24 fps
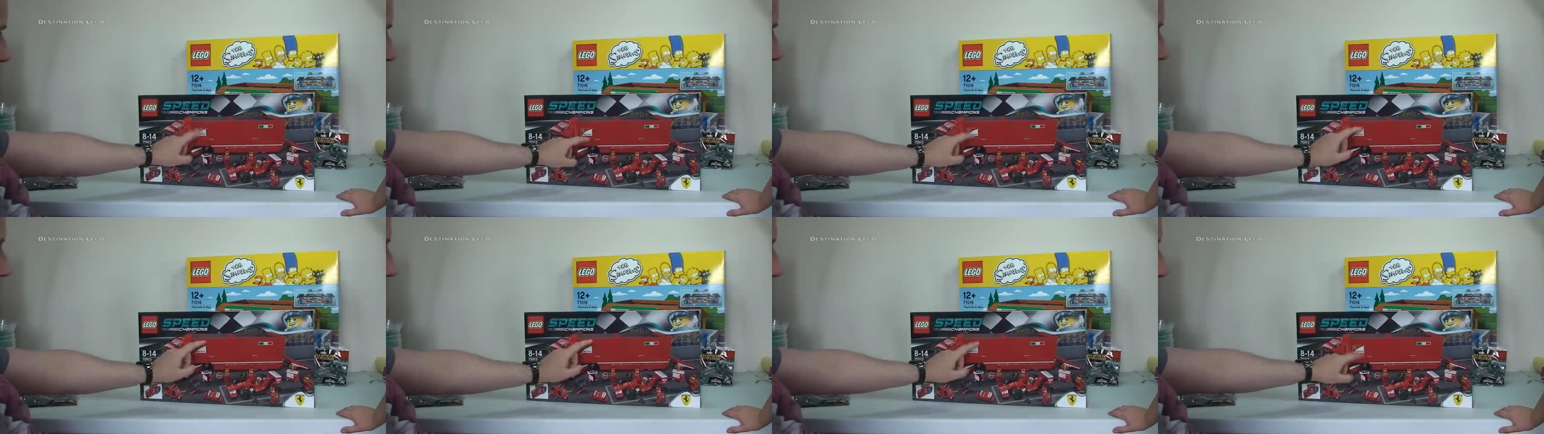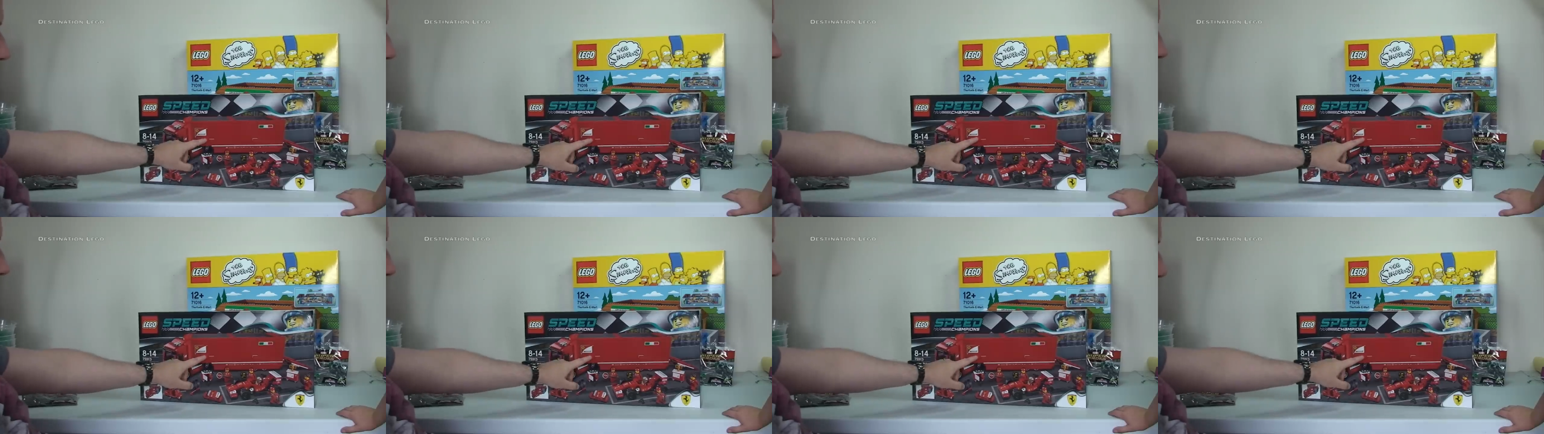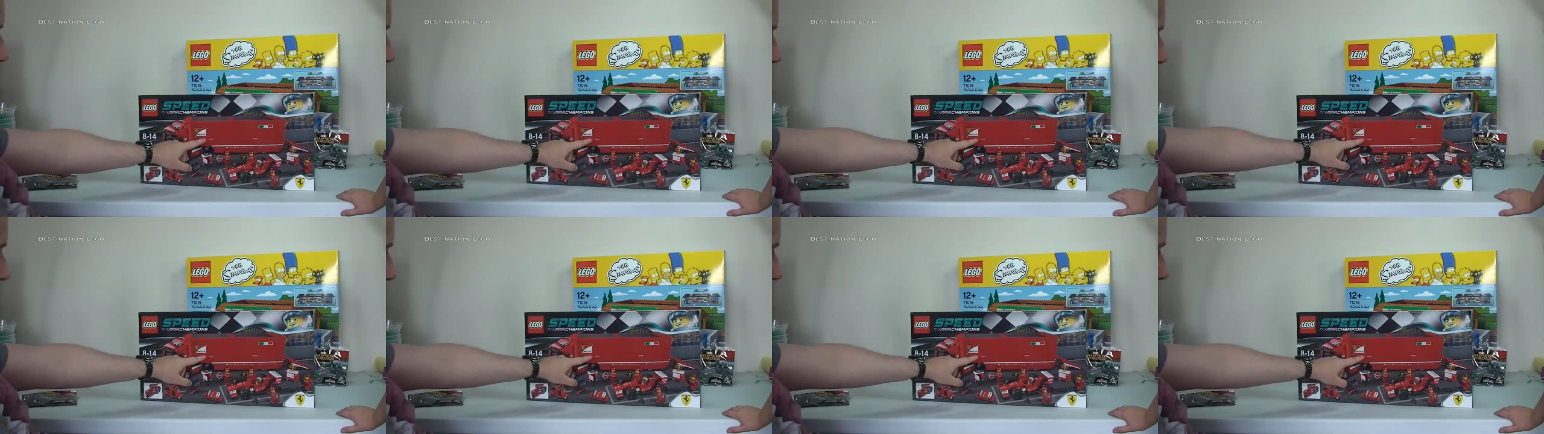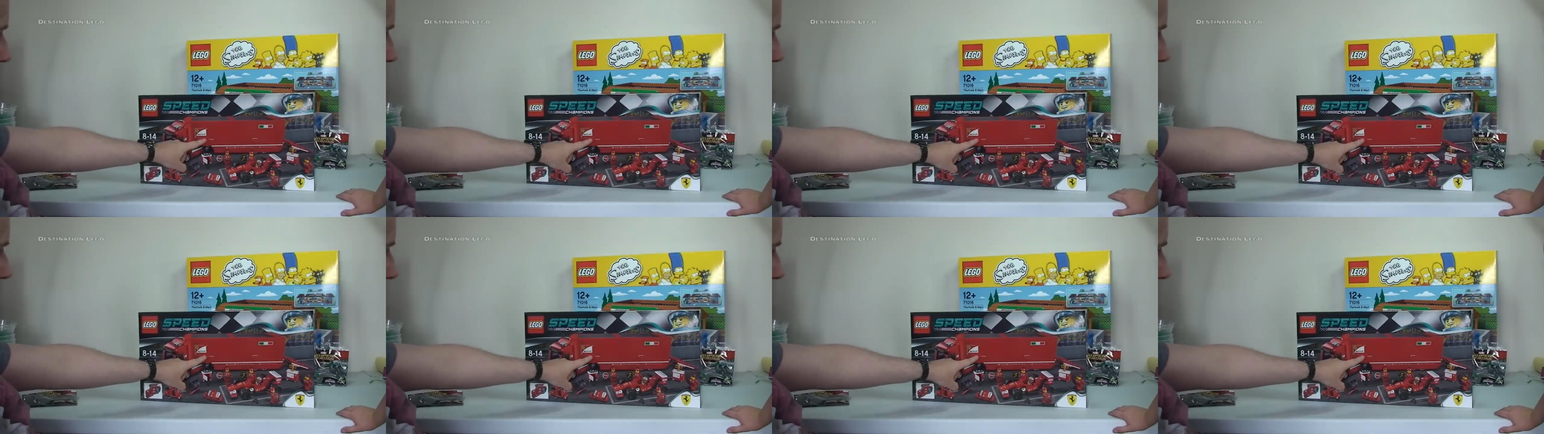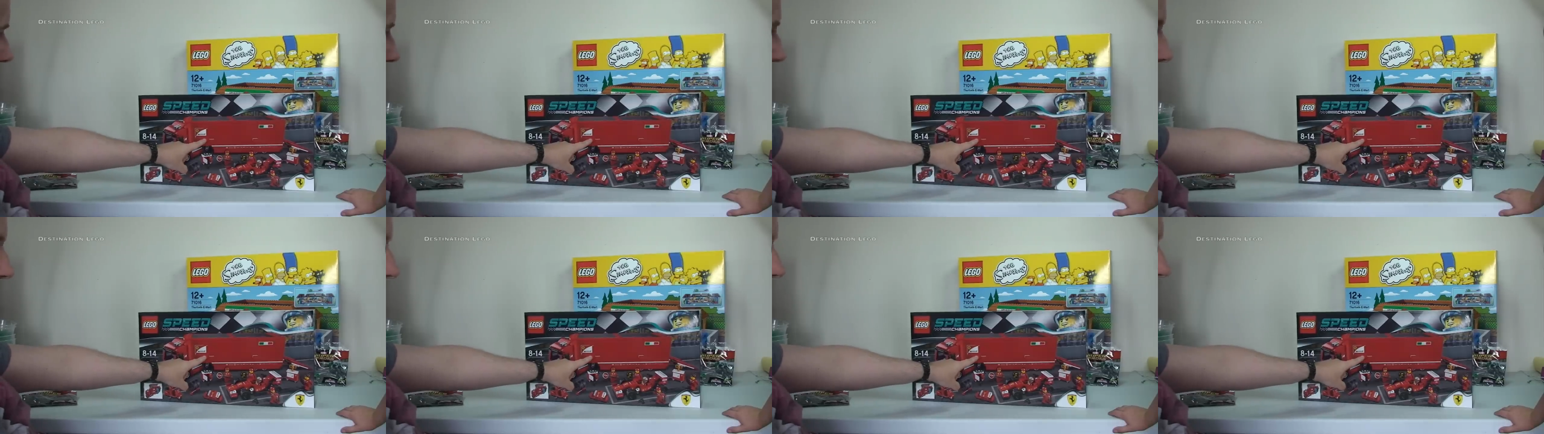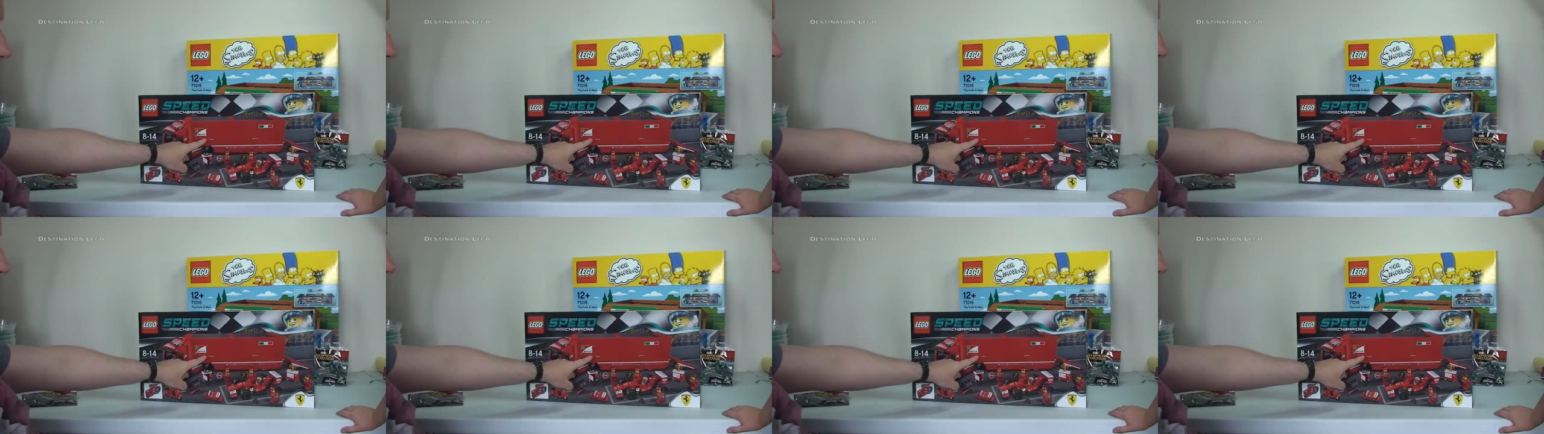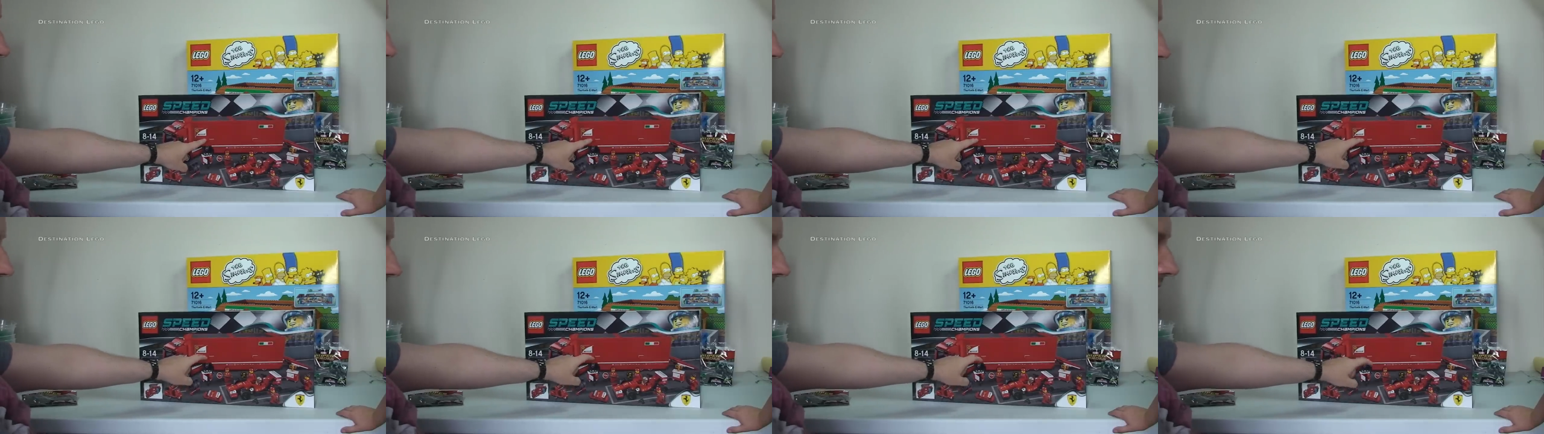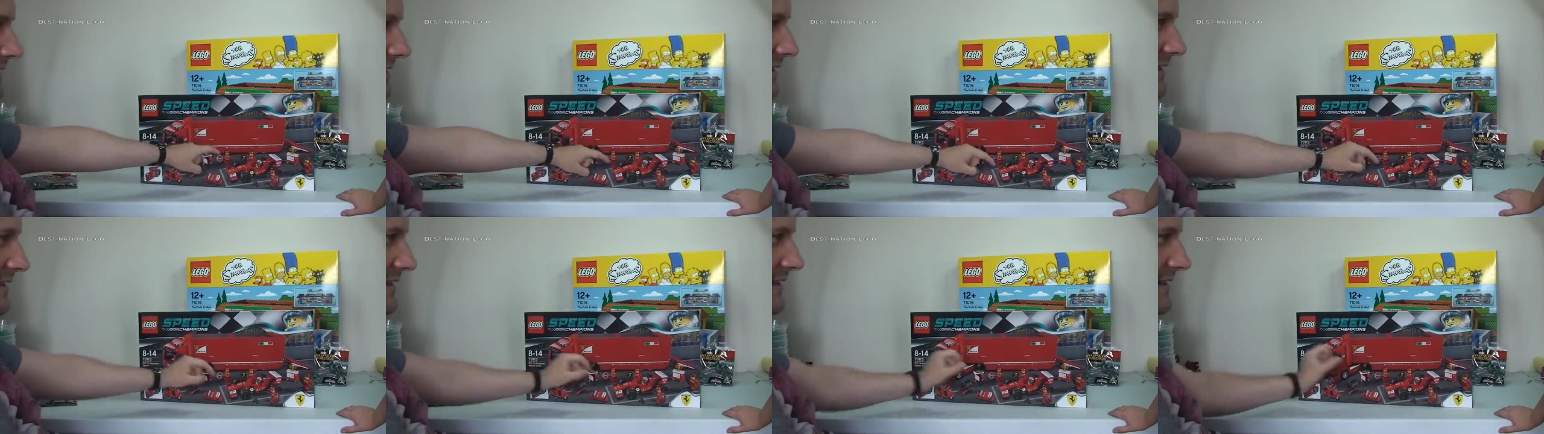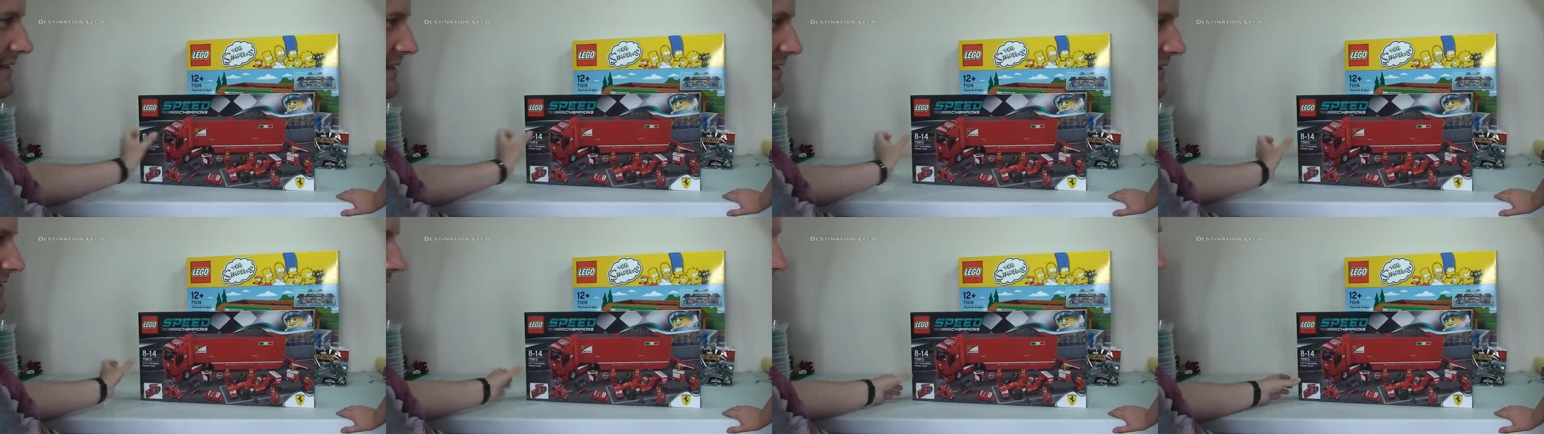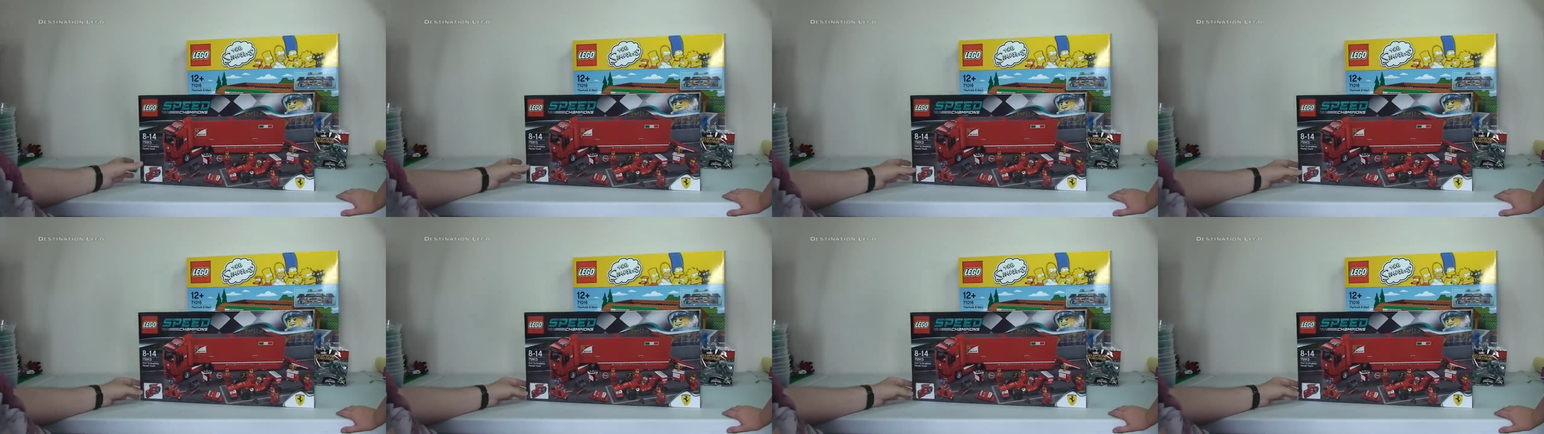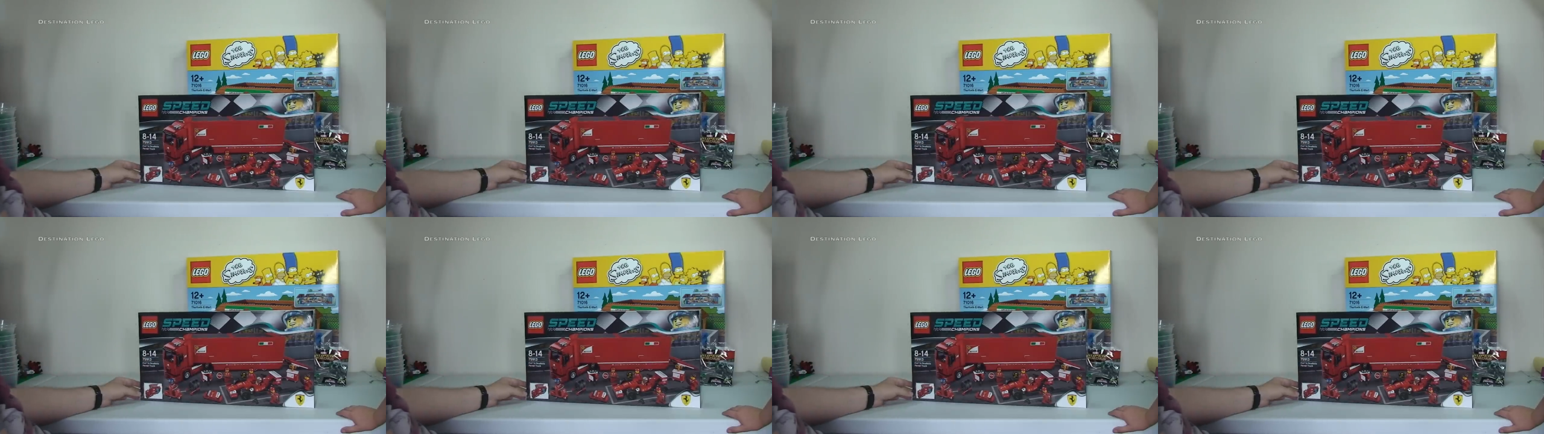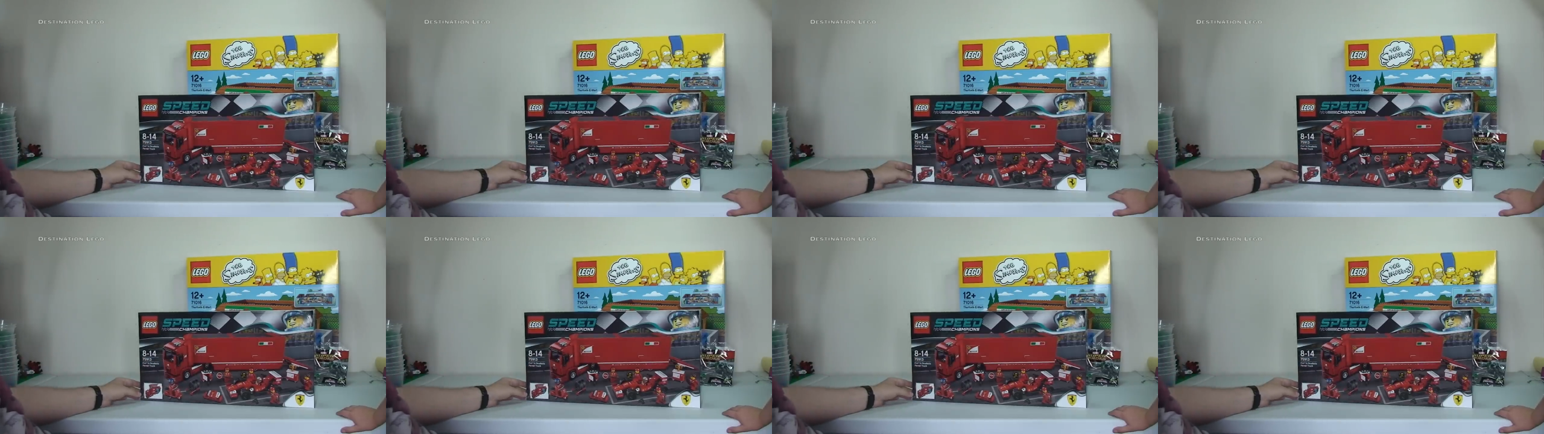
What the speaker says: No face is visible, so there are no lips to read.